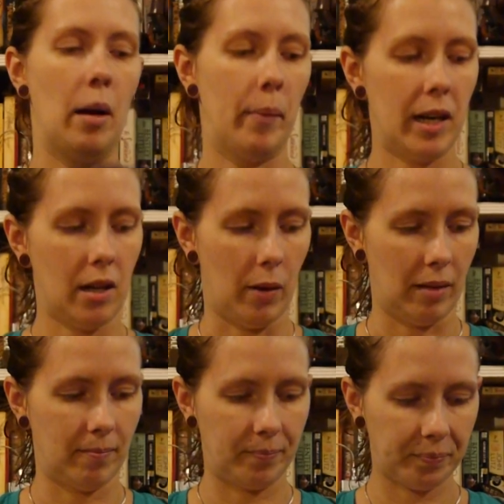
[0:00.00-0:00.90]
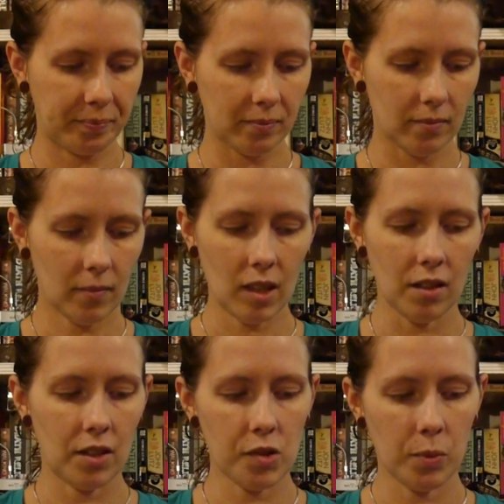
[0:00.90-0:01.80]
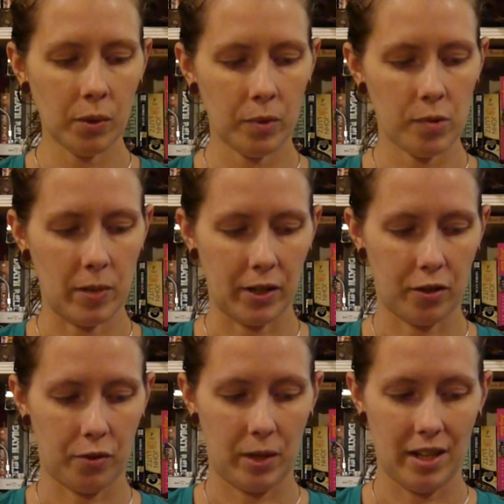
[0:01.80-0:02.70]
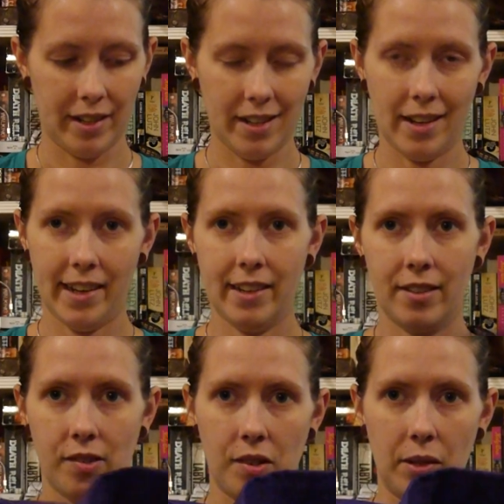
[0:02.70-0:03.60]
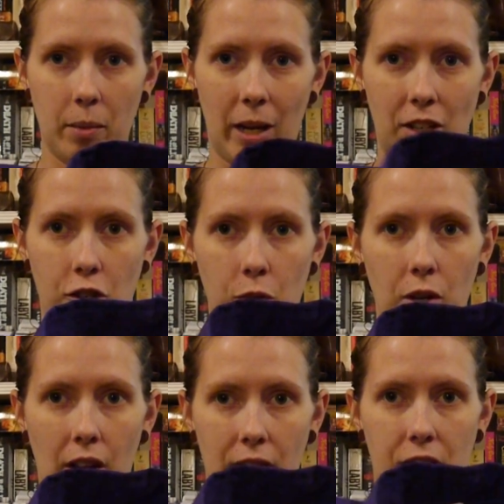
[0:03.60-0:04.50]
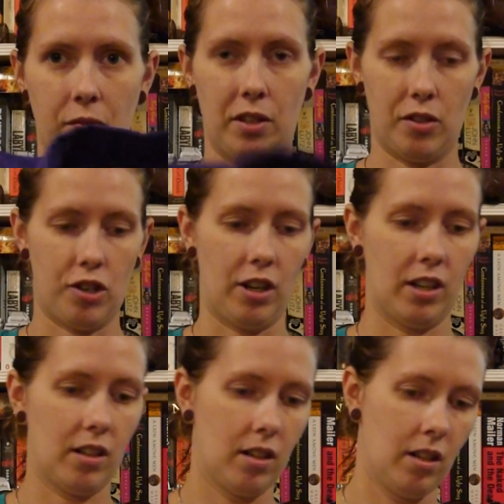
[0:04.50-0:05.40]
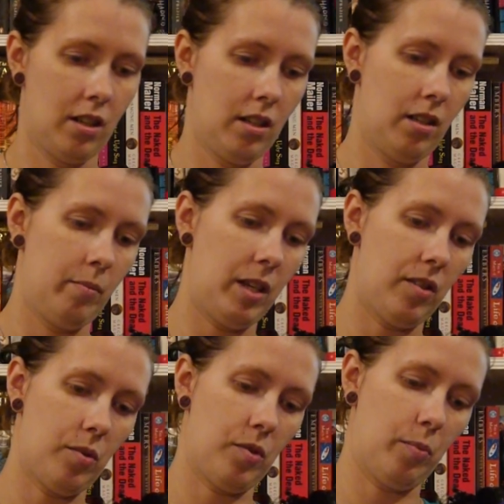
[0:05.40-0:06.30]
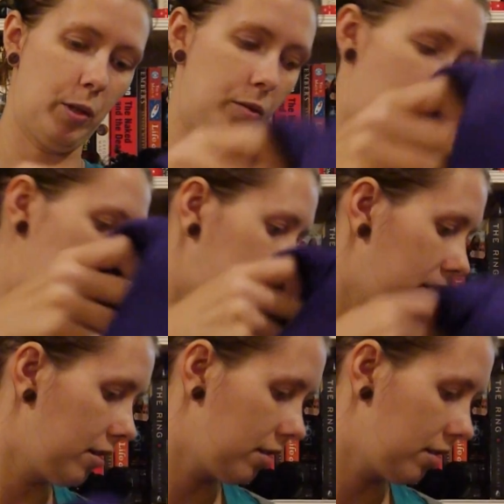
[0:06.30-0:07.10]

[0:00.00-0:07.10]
But anyway, this one was marked $3.99, so I only paid $2 for this shirt because it was a blue tag.